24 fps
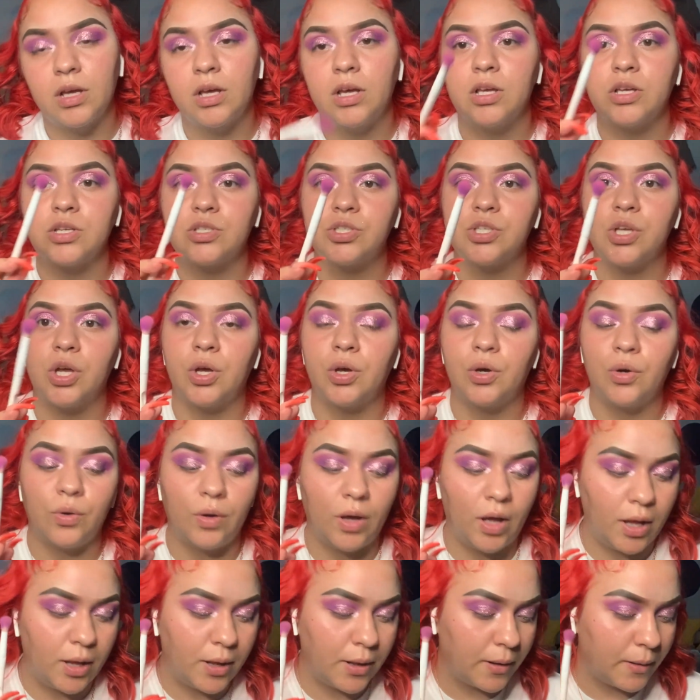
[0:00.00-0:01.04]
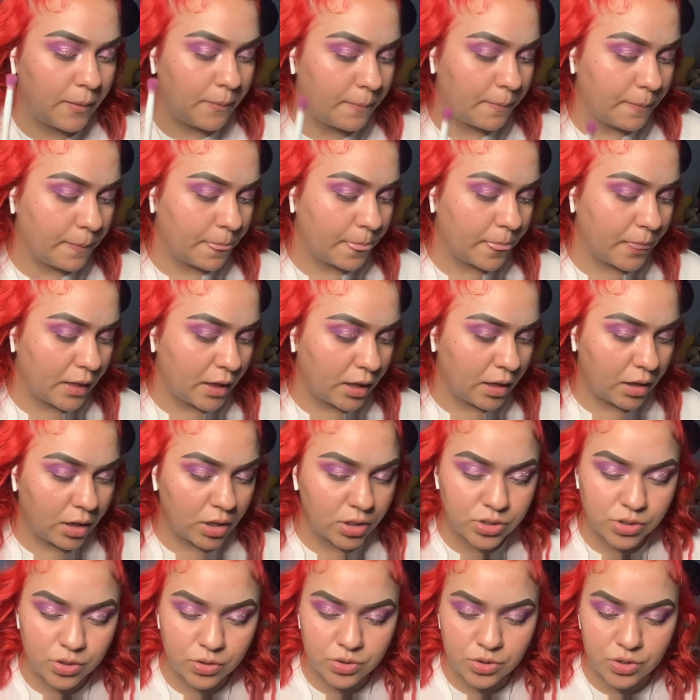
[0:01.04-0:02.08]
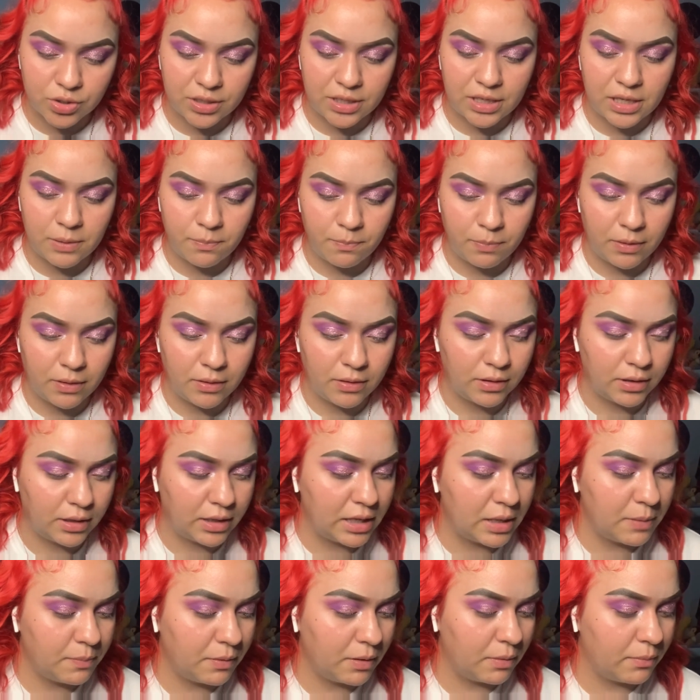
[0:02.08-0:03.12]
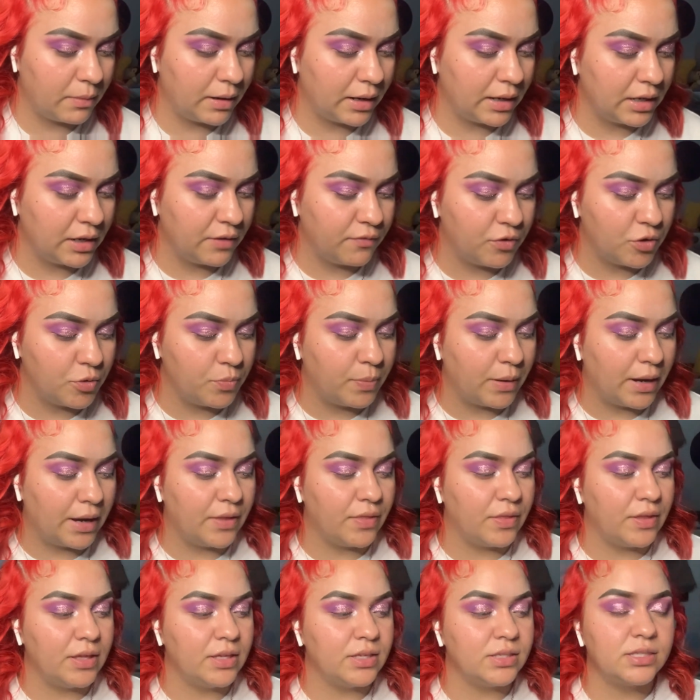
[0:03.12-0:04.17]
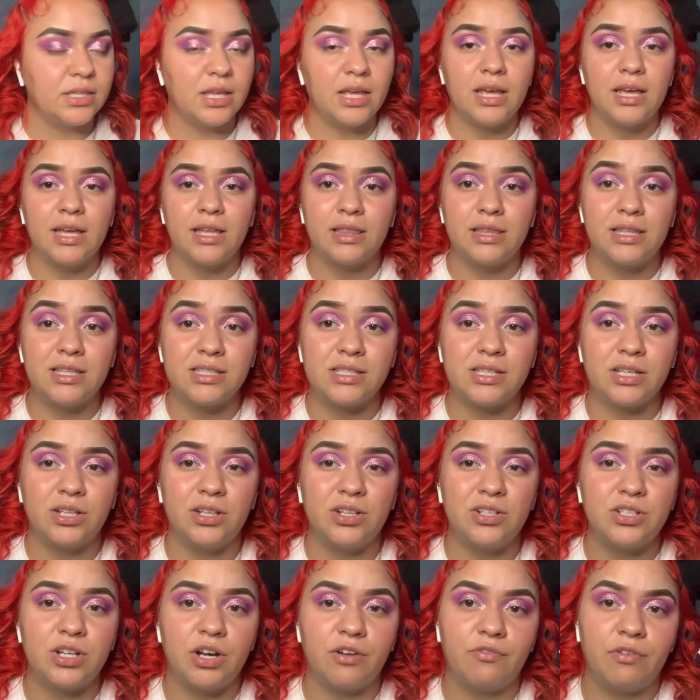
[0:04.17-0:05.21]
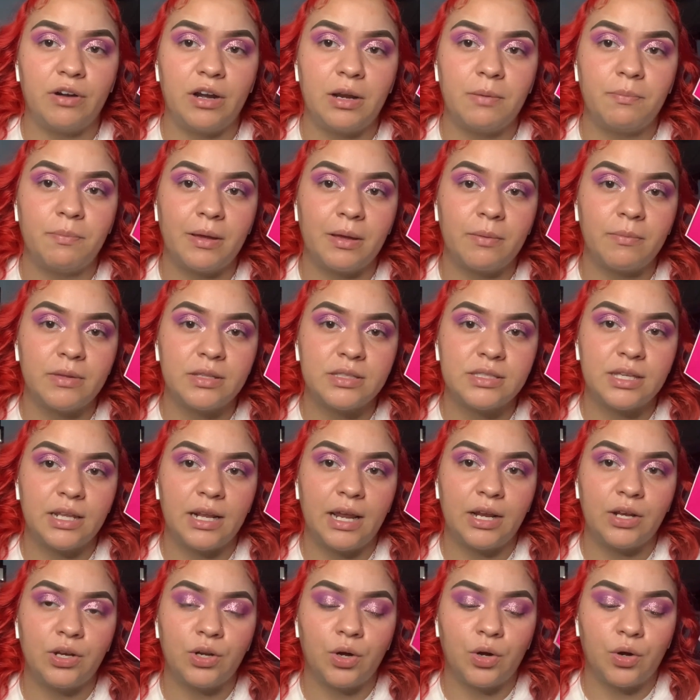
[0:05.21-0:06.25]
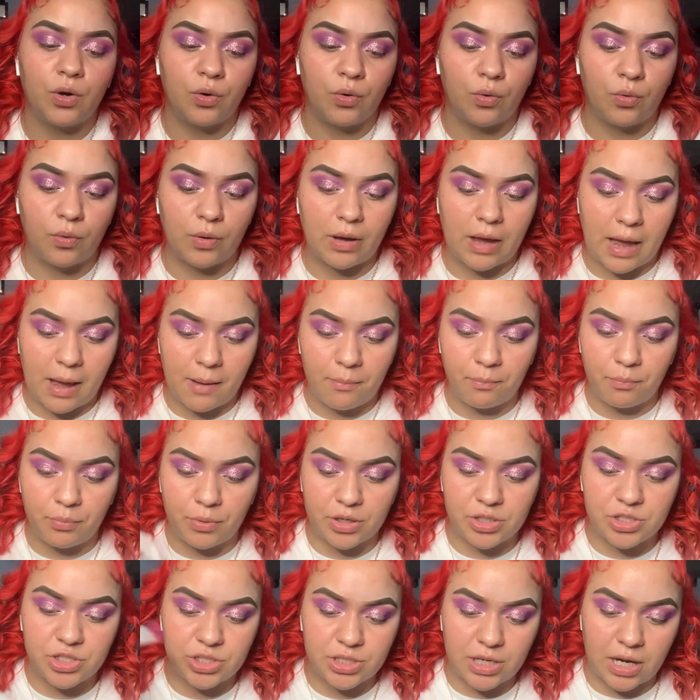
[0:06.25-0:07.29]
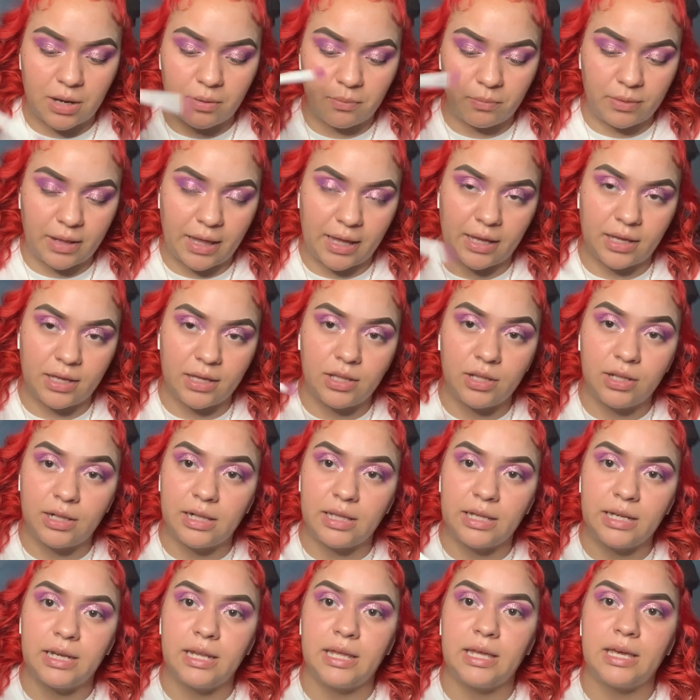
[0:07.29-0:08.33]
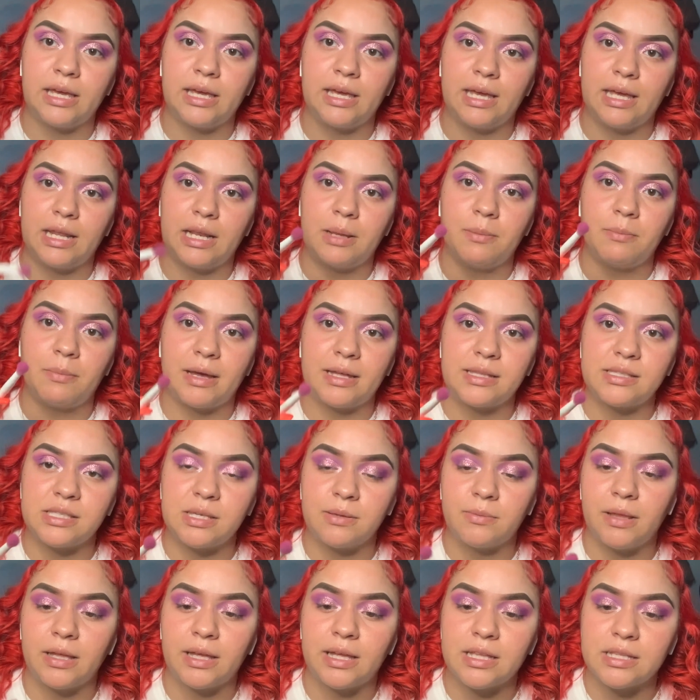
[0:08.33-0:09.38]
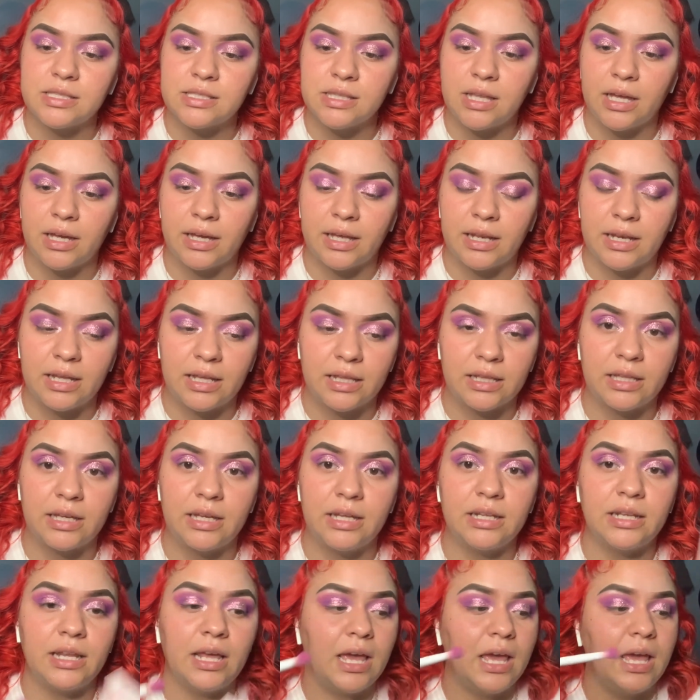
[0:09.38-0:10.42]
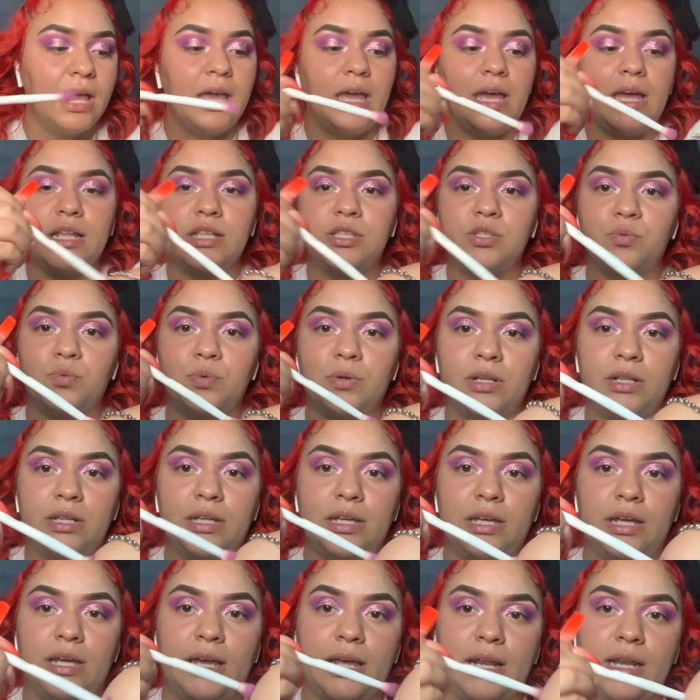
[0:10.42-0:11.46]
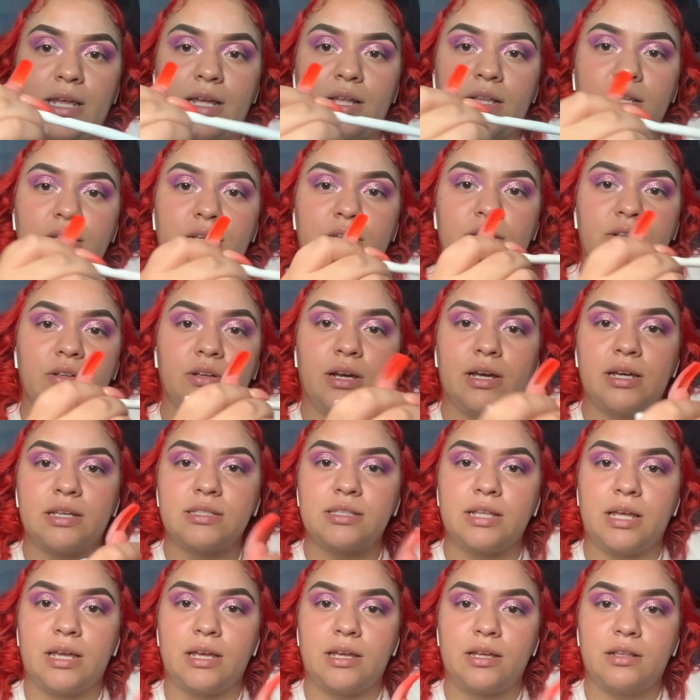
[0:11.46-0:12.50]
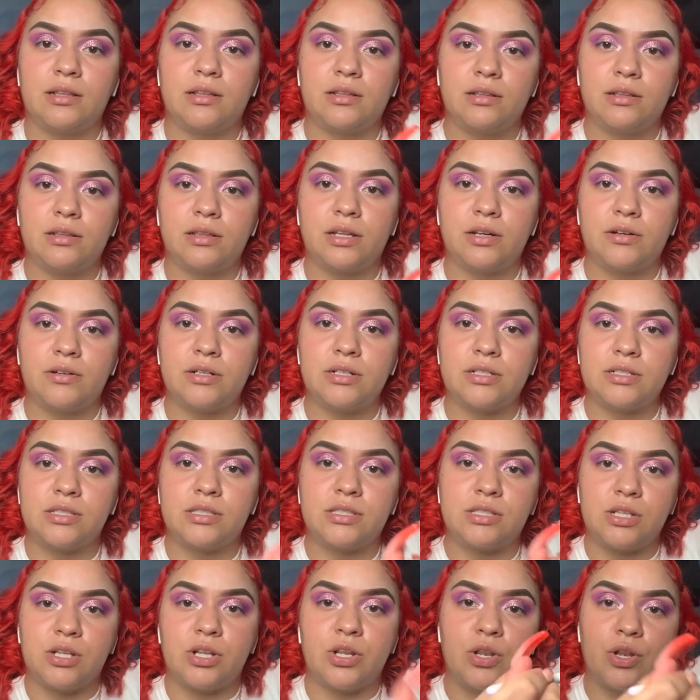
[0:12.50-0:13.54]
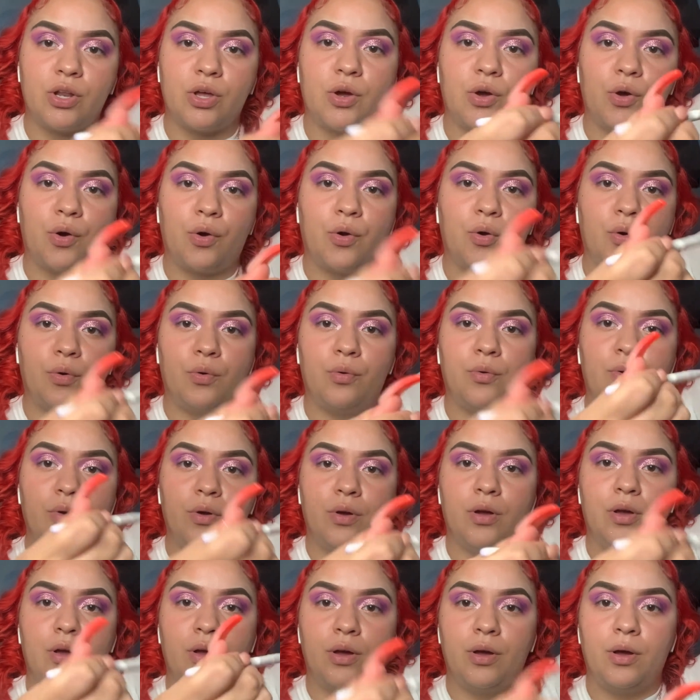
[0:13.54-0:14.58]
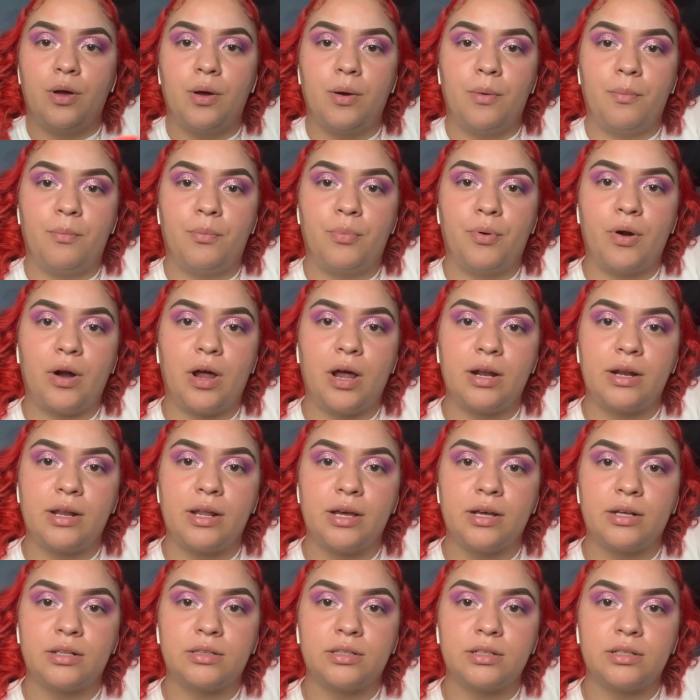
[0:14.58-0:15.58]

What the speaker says: So also to keep in mind, if you buy these colors are very pigmented. I know I'm like cleaning it and it might seem like it's not getting cleaned. It's really getting cleaned, you guys. Like, there is no product